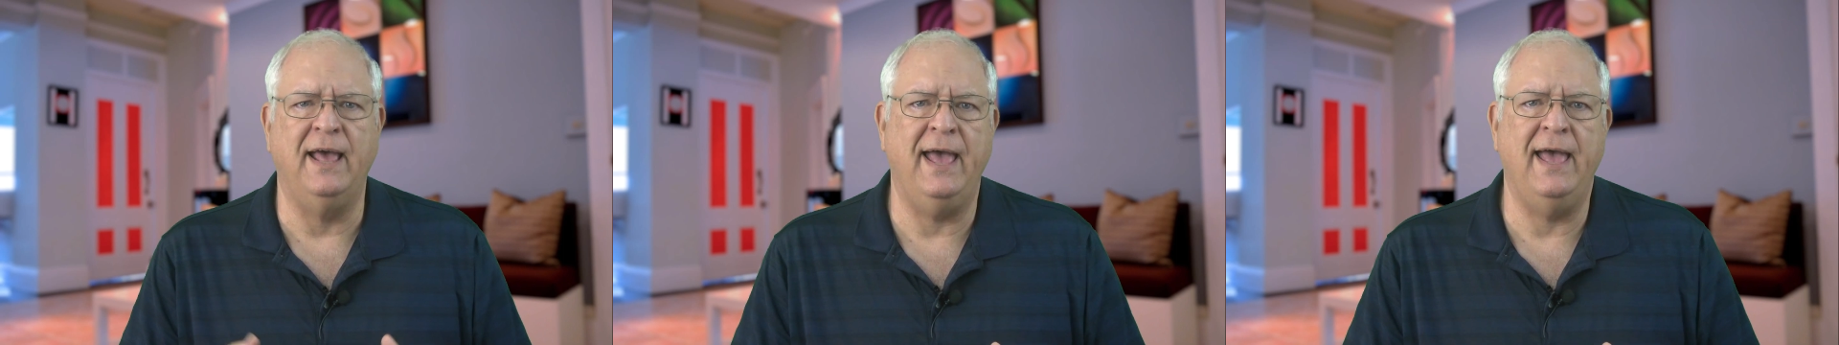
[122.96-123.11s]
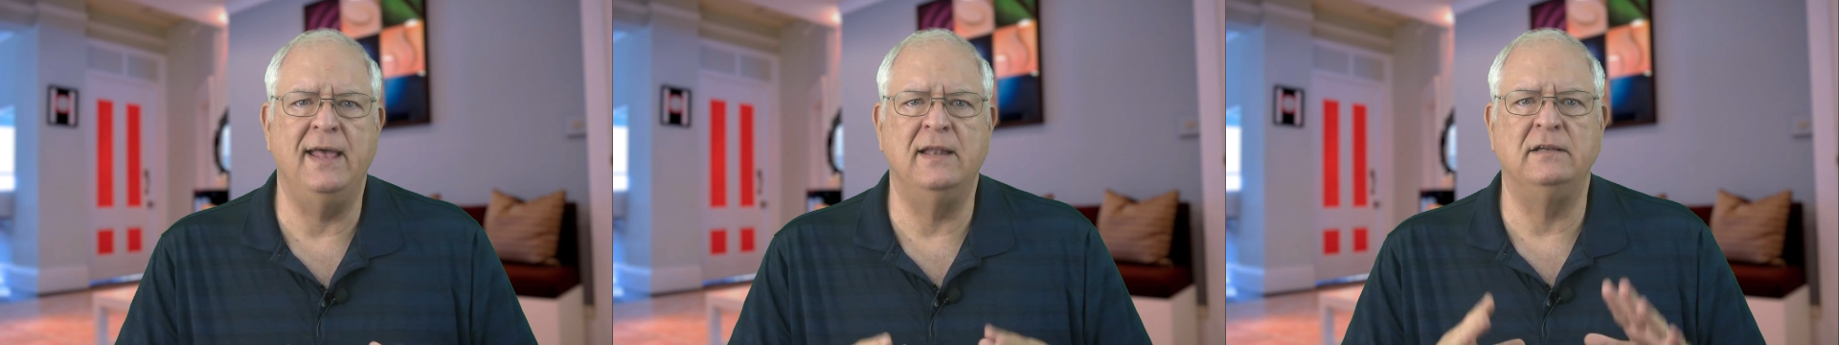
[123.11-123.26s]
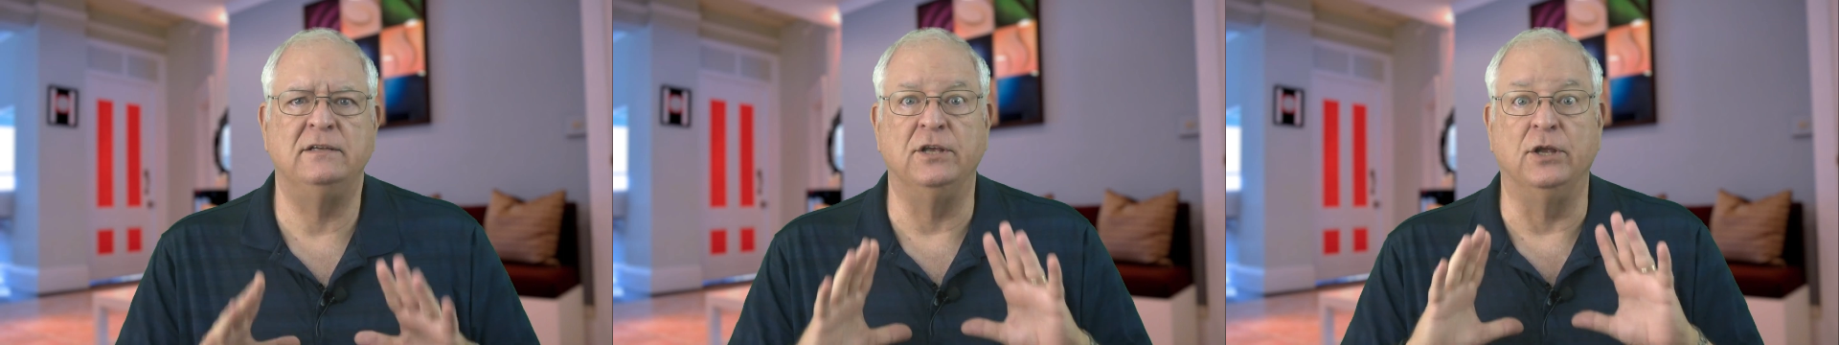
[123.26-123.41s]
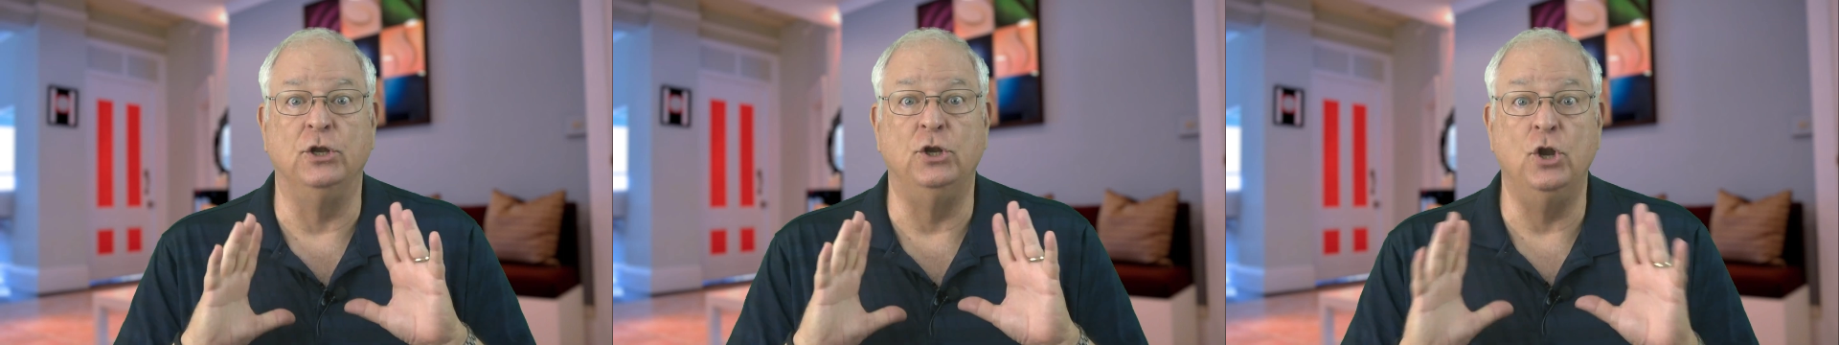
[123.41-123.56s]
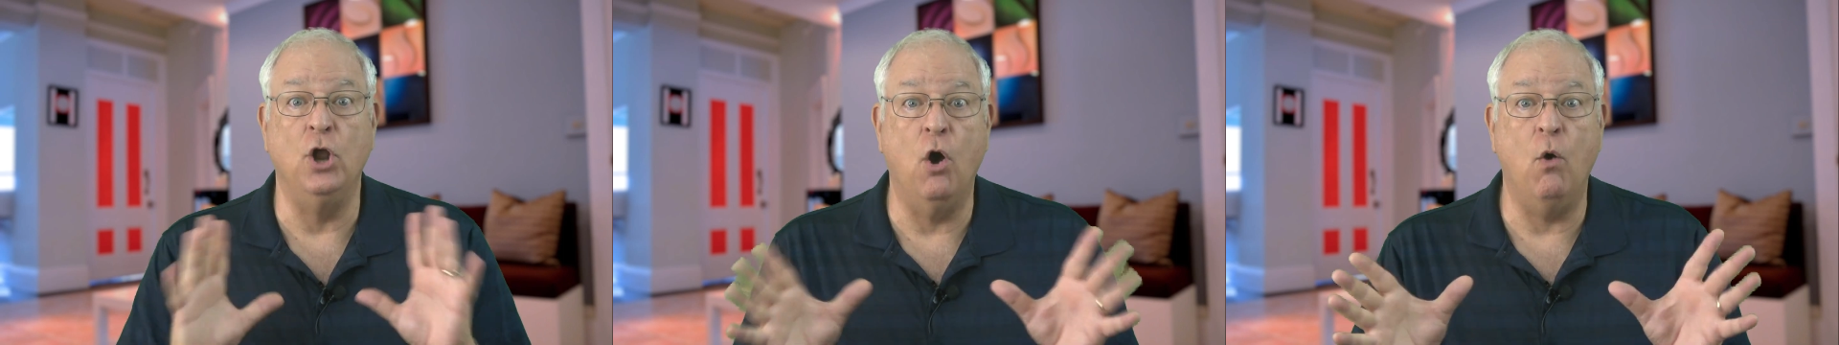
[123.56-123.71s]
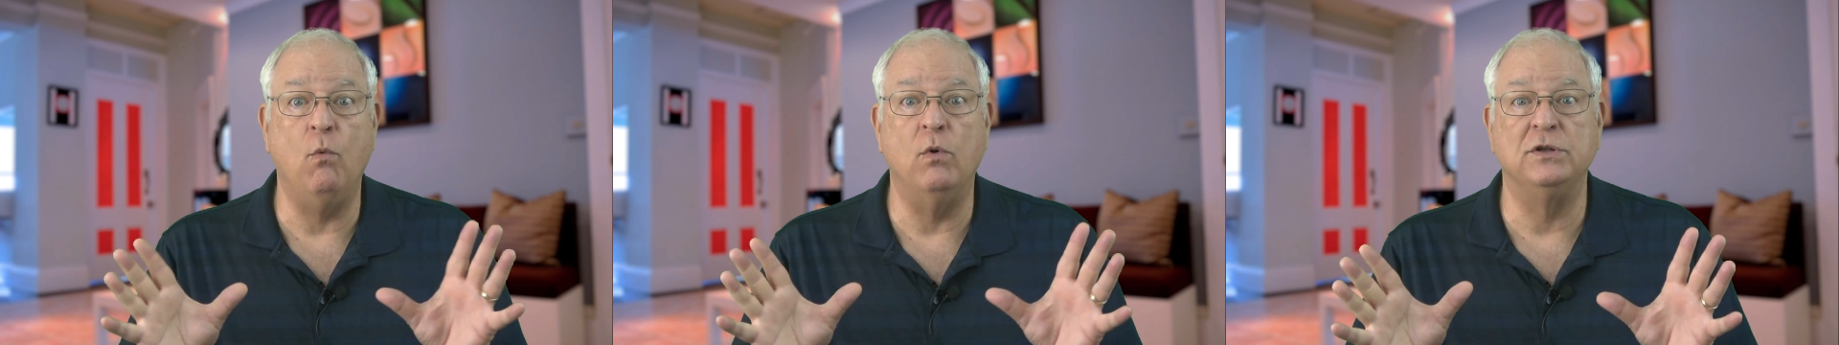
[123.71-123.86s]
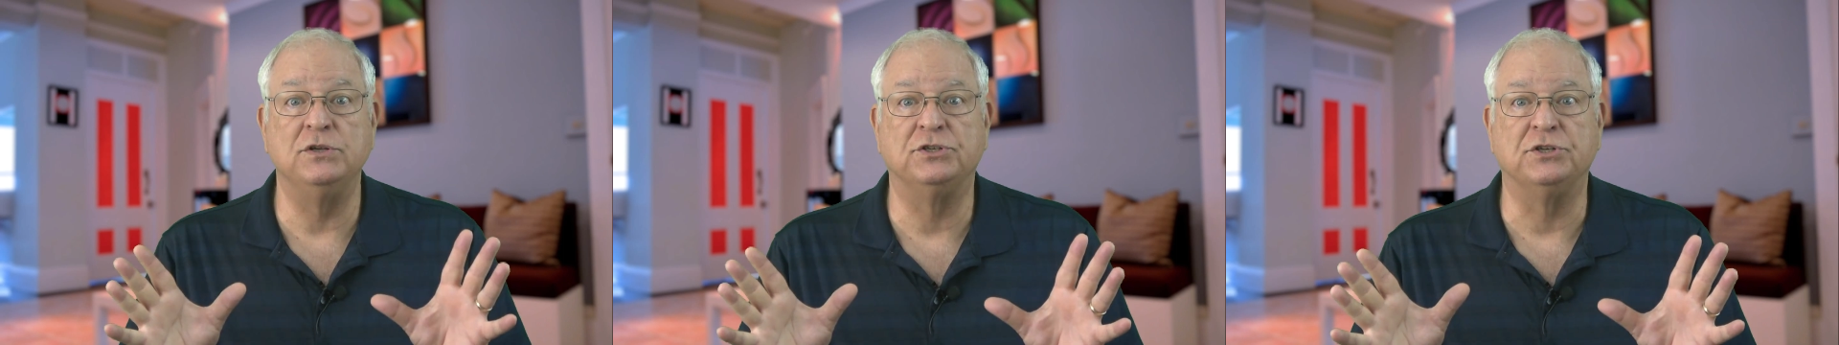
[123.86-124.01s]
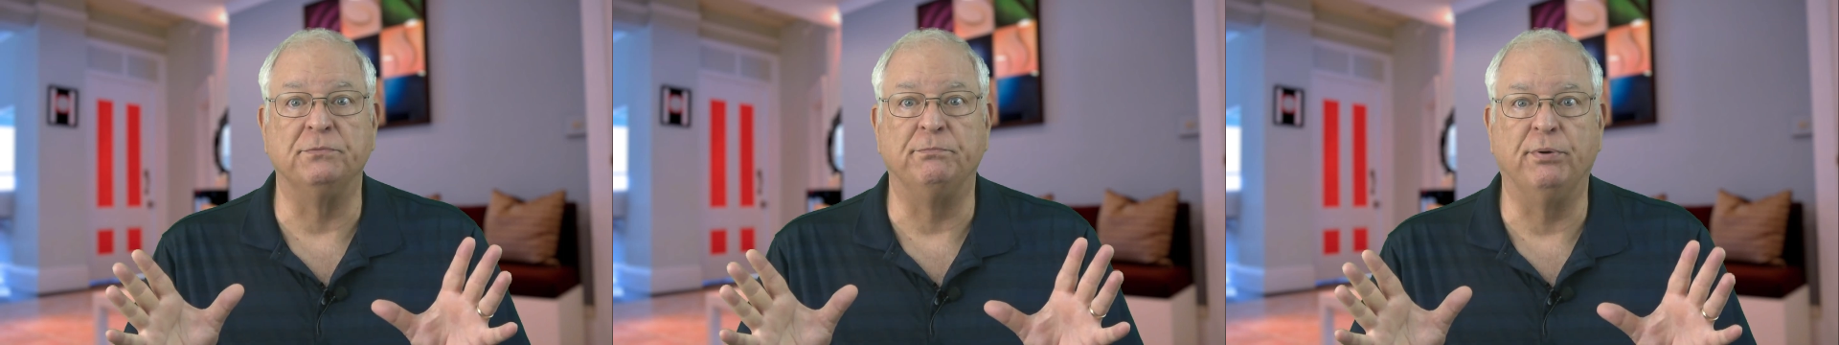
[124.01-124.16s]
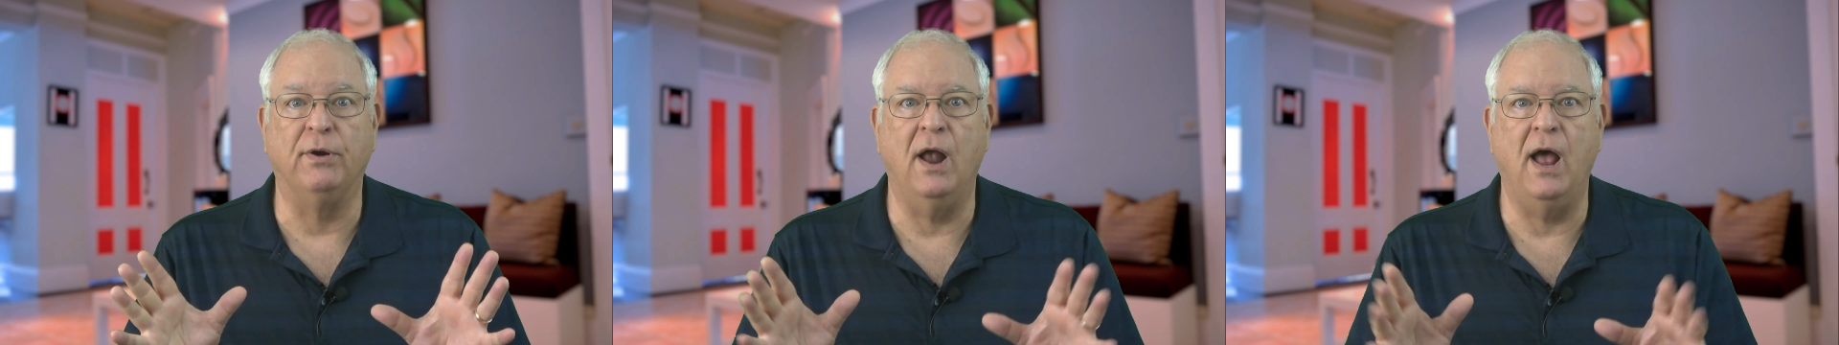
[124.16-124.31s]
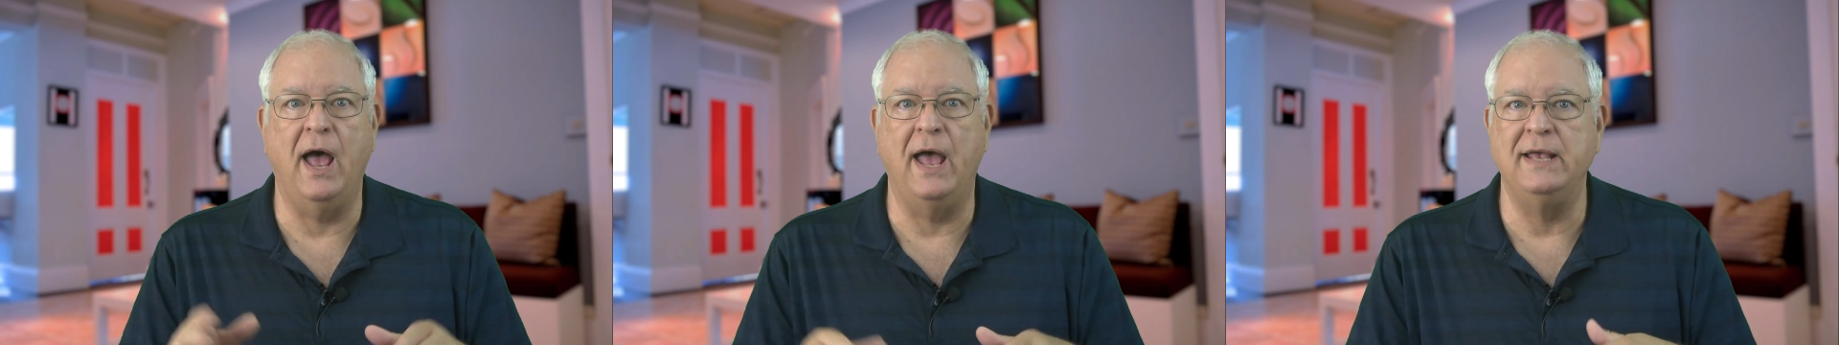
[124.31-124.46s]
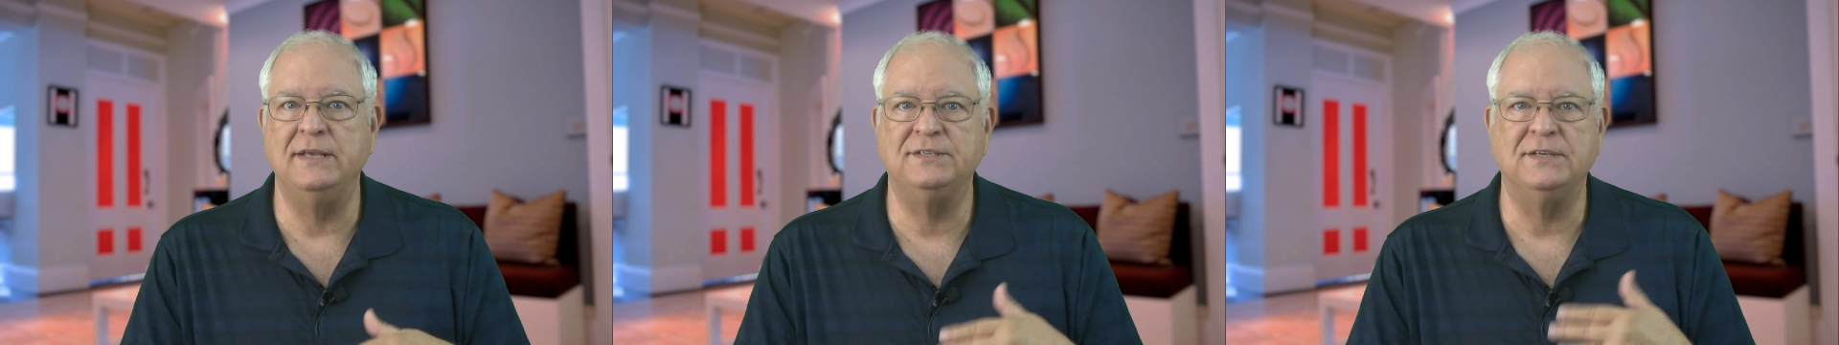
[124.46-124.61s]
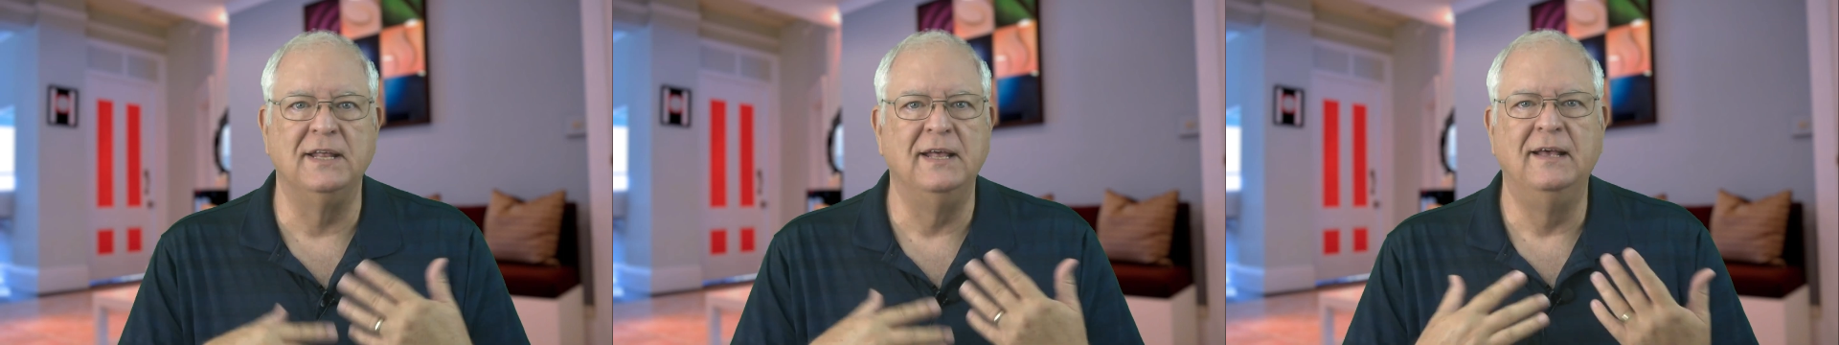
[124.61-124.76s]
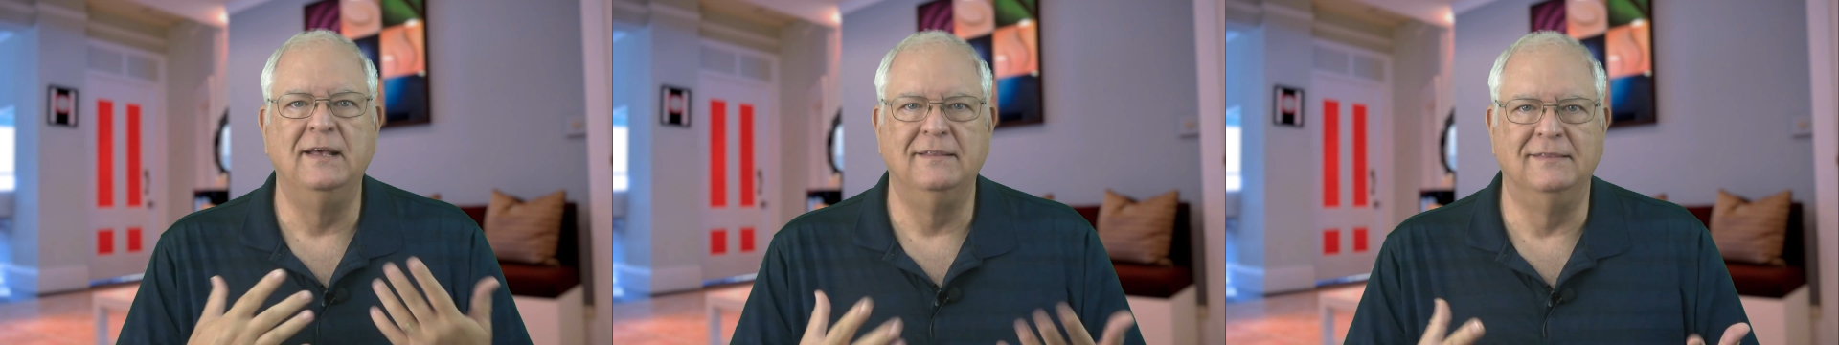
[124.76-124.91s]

and to no one's surprise,